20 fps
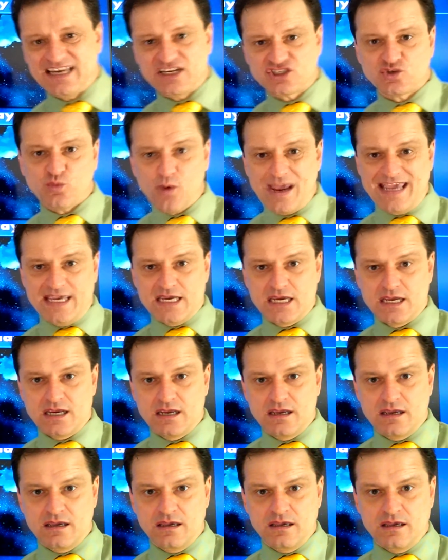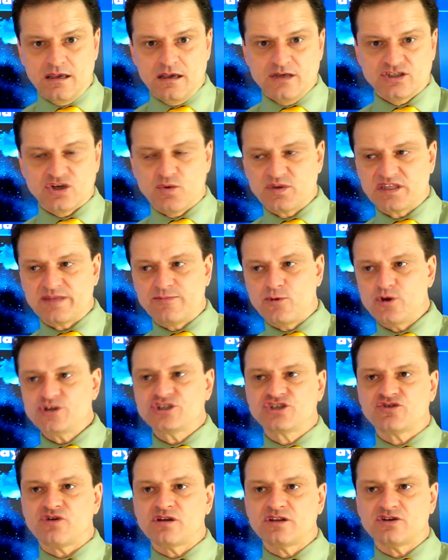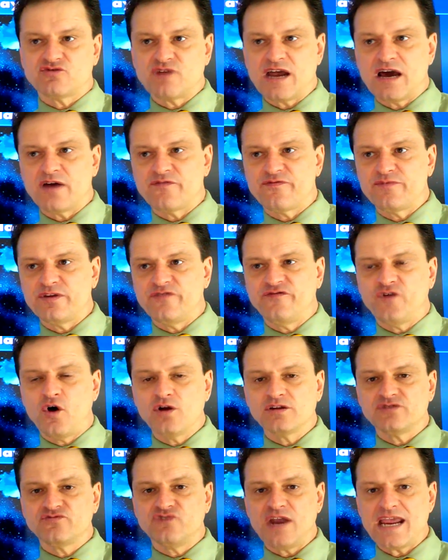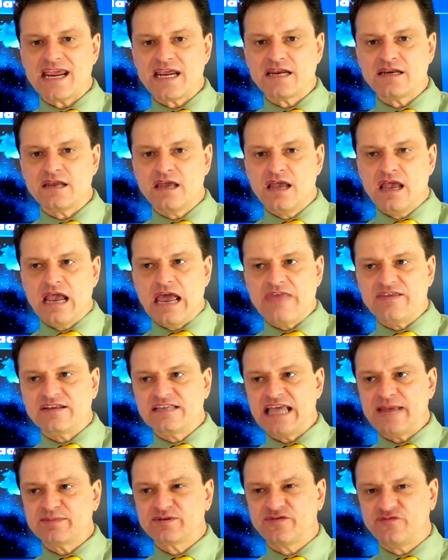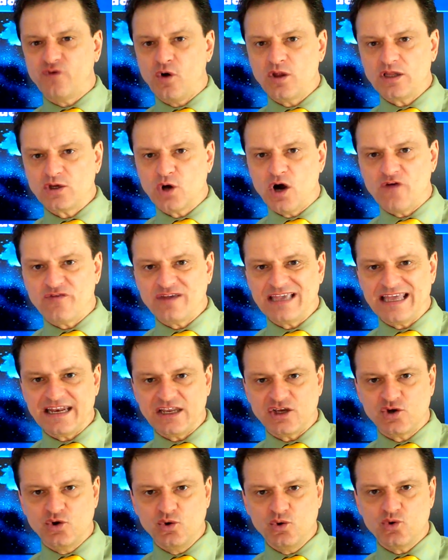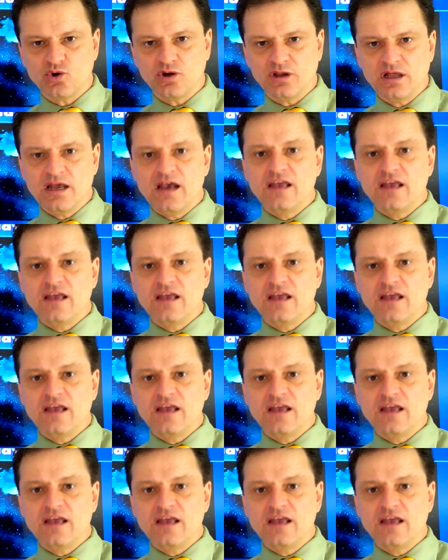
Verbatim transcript: its wake. So with the moisture on the ground from the falling rain and the text falling off and getting cool,